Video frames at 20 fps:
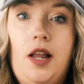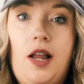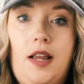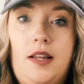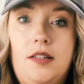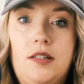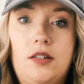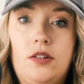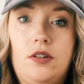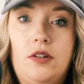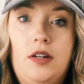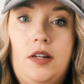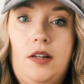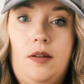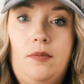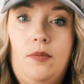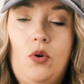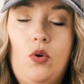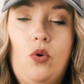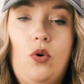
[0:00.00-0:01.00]
ice
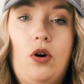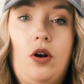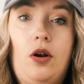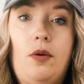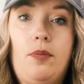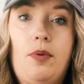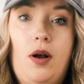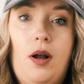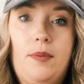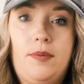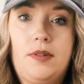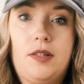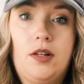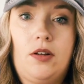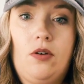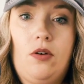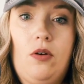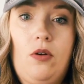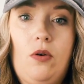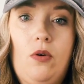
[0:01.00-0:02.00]
cream or
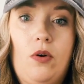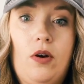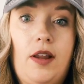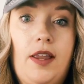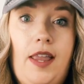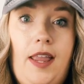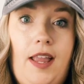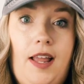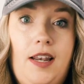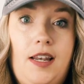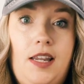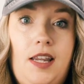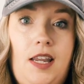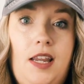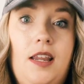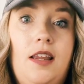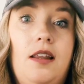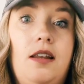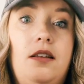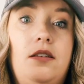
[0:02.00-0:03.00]
popsicle or candy.
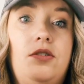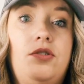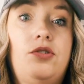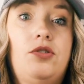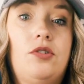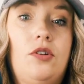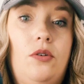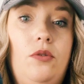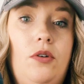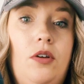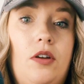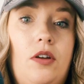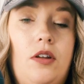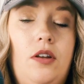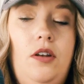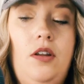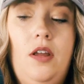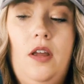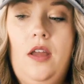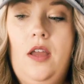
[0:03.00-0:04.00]
It is so
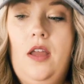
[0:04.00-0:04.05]
good.